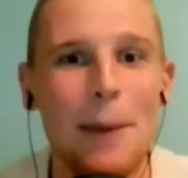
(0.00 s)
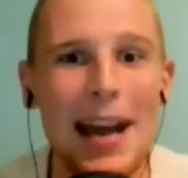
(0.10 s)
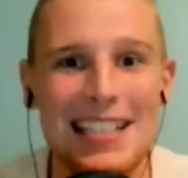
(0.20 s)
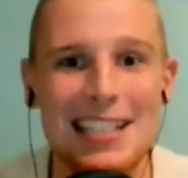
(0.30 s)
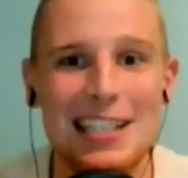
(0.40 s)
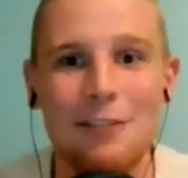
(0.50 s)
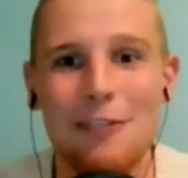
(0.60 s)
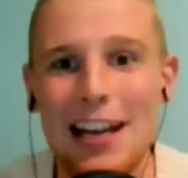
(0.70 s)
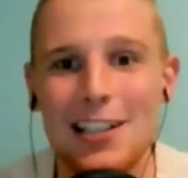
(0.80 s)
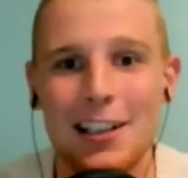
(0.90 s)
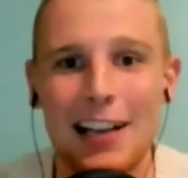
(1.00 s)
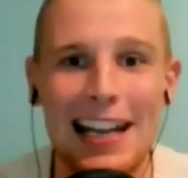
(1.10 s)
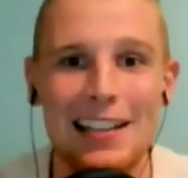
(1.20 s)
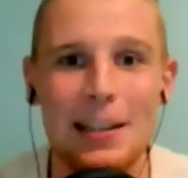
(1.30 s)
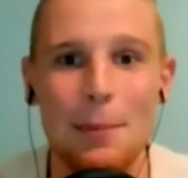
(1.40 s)
best defender
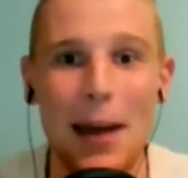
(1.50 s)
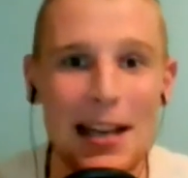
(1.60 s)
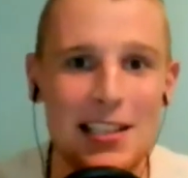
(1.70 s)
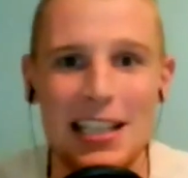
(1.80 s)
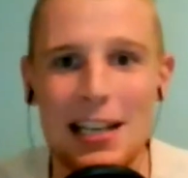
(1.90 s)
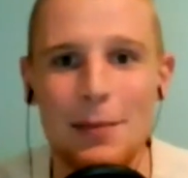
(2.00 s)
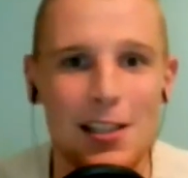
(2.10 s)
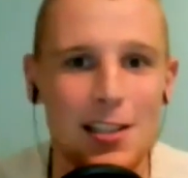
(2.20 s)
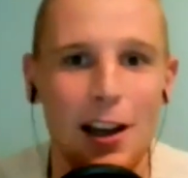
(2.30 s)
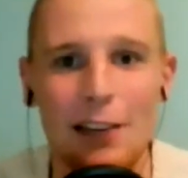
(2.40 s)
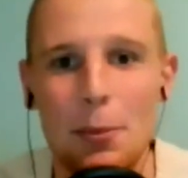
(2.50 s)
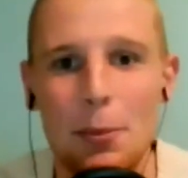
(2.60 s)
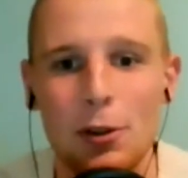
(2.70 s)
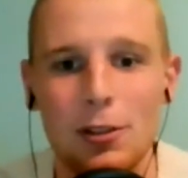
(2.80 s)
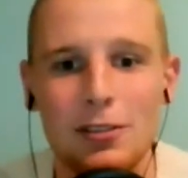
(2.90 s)
in the best team that's not
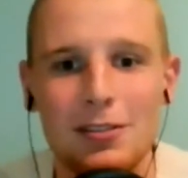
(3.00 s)
Liverpool?